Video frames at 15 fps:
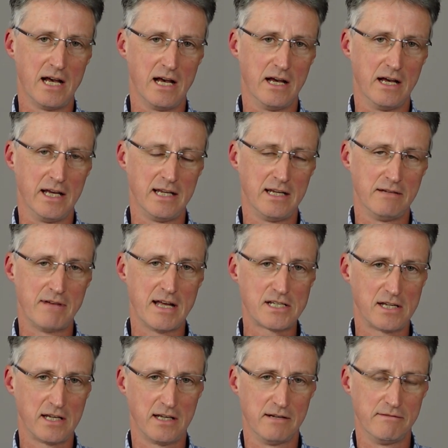
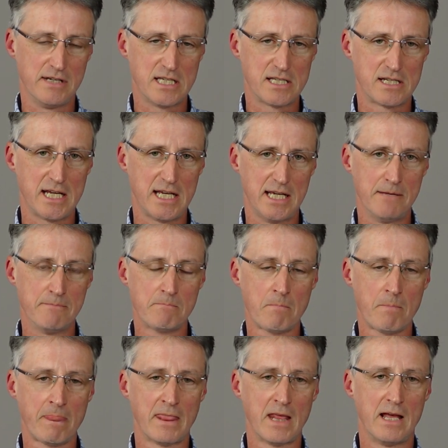investing in a VCT.
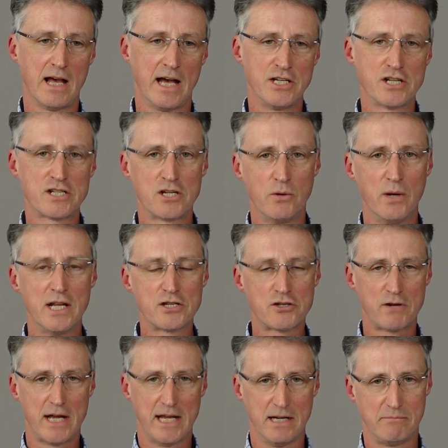And just to
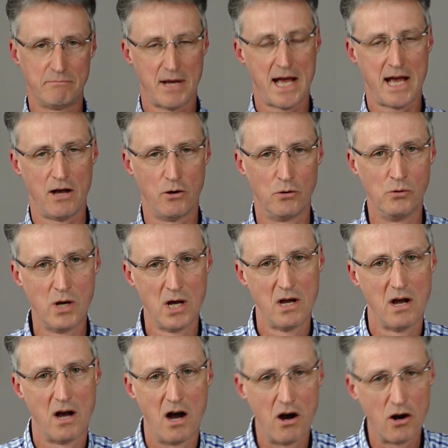illustrate how
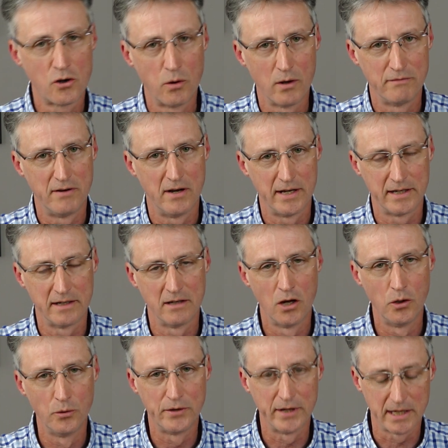our qualifying
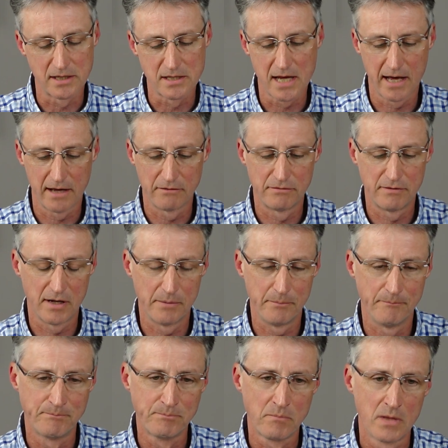holdings have
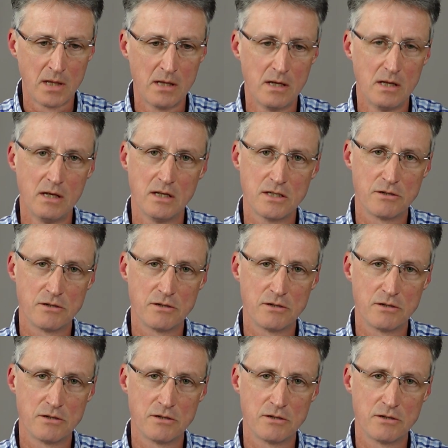sort of